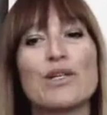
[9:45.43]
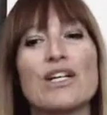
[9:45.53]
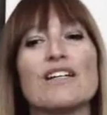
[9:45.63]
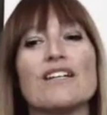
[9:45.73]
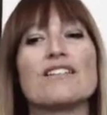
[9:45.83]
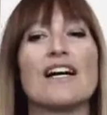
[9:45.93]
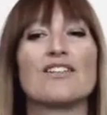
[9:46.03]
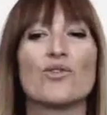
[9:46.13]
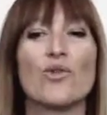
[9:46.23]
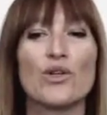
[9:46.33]
because
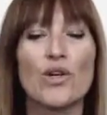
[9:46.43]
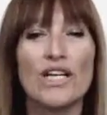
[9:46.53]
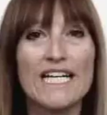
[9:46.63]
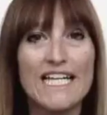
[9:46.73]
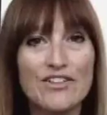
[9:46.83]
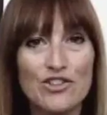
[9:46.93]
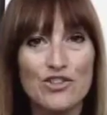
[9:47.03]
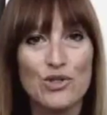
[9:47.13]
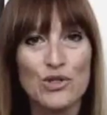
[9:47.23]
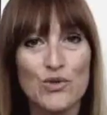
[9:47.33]
that's going to work against
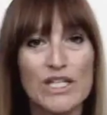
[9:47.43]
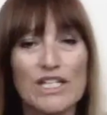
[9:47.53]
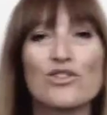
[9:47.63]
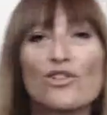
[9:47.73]
you this week.